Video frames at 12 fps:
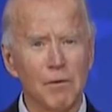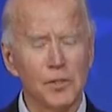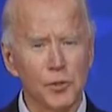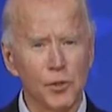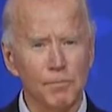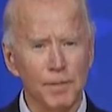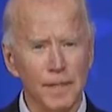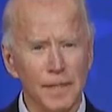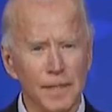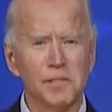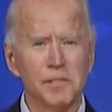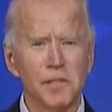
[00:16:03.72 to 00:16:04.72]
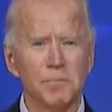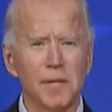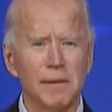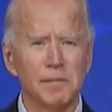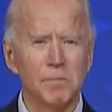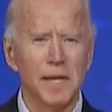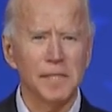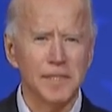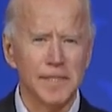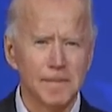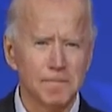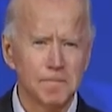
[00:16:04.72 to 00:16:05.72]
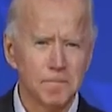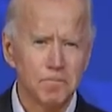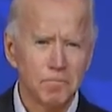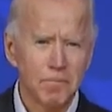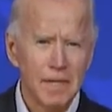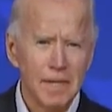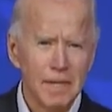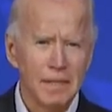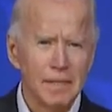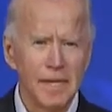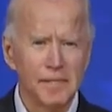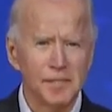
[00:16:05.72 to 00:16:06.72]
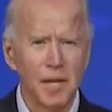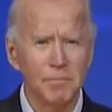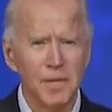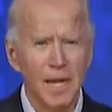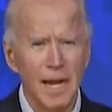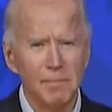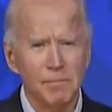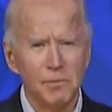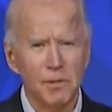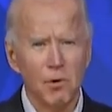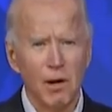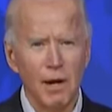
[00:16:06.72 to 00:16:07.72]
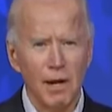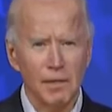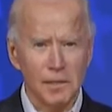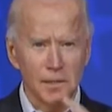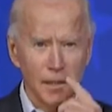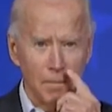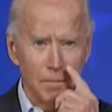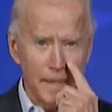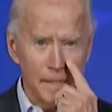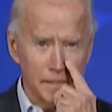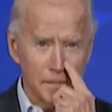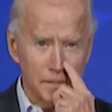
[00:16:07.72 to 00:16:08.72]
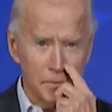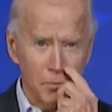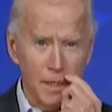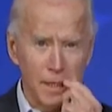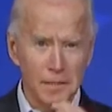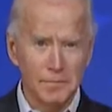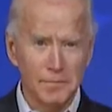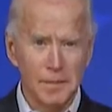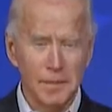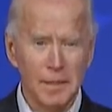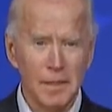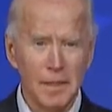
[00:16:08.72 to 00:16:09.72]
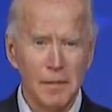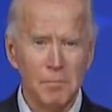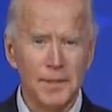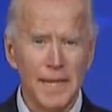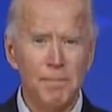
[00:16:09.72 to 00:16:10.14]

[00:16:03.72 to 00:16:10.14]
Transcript: has some additional concerns about human rights, about democracy. During the Trump period,